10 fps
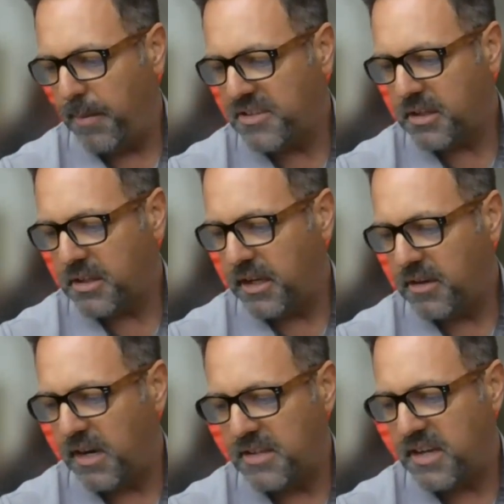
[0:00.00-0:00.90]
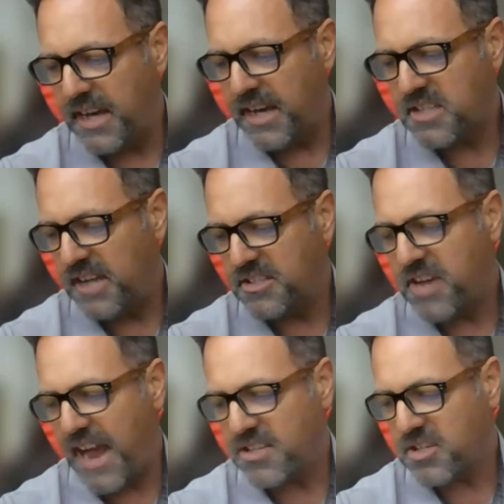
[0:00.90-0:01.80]
It basically creates an excise
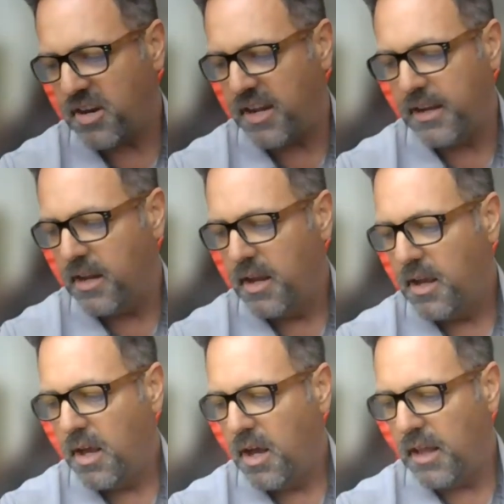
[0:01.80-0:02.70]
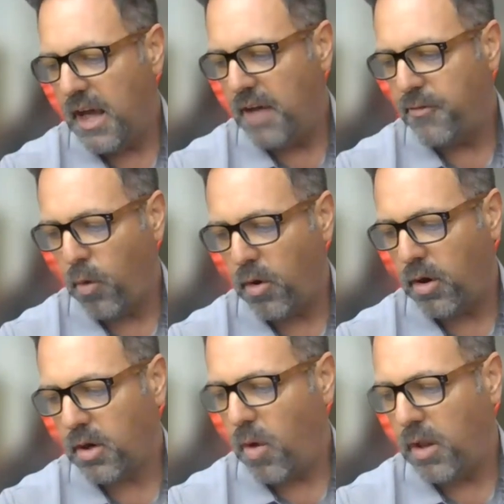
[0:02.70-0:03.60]
tax credit allowed
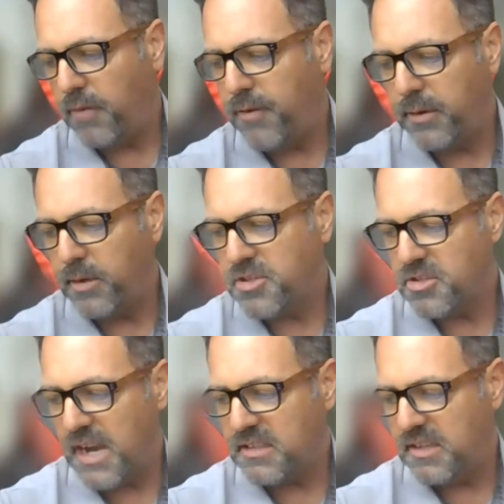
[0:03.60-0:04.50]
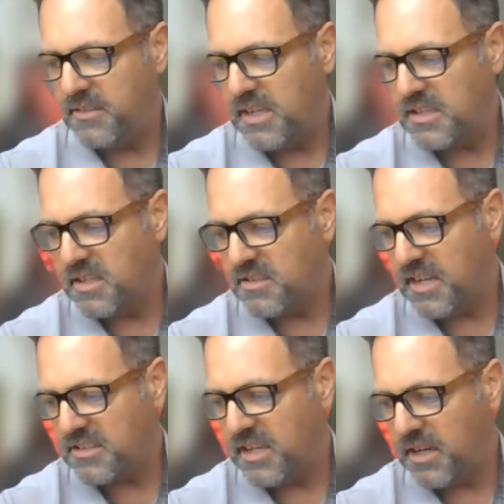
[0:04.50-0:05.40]
for qualified research activities that
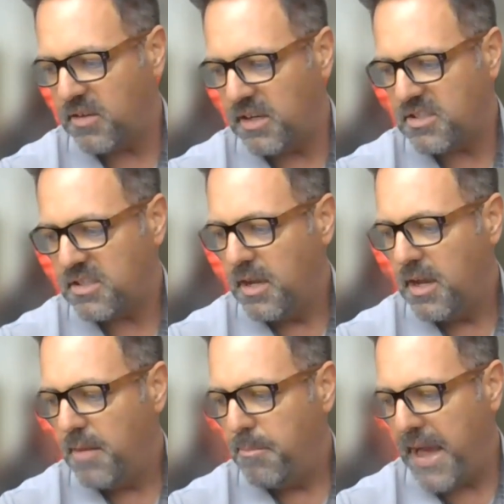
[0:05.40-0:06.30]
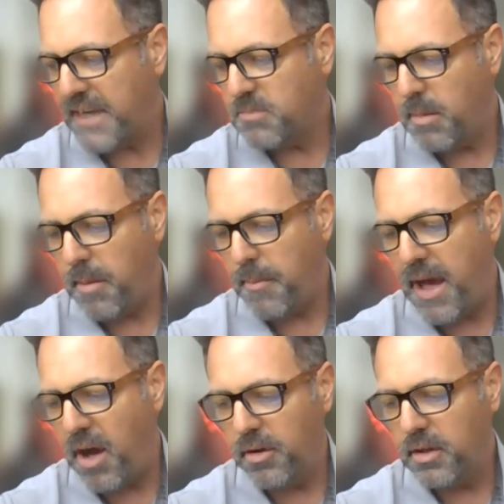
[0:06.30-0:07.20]
sets an increased maximum
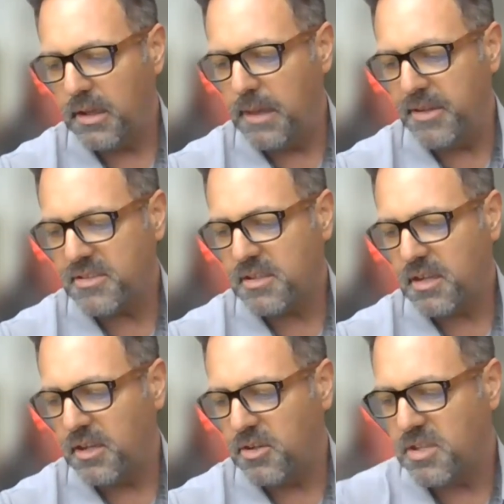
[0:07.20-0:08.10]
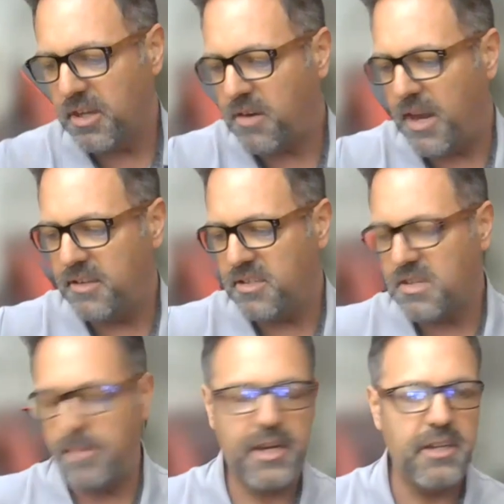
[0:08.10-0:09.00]
amount, limits the use of the credit to
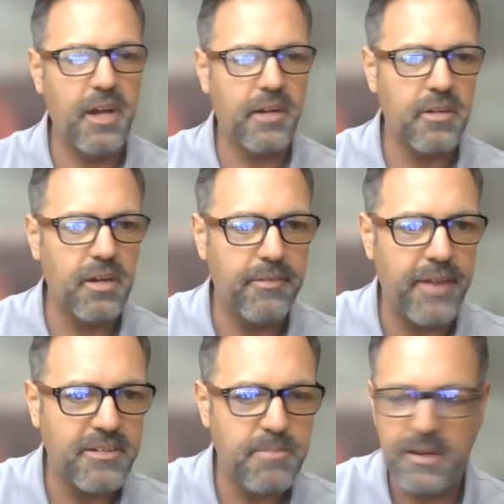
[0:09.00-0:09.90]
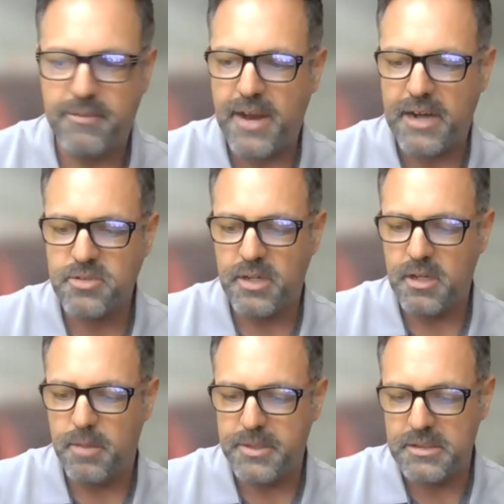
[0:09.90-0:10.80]
semiconductor and advanced manufacturing
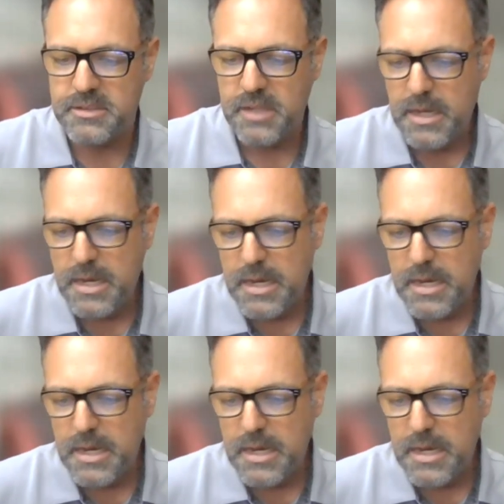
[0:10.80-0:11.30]
companies.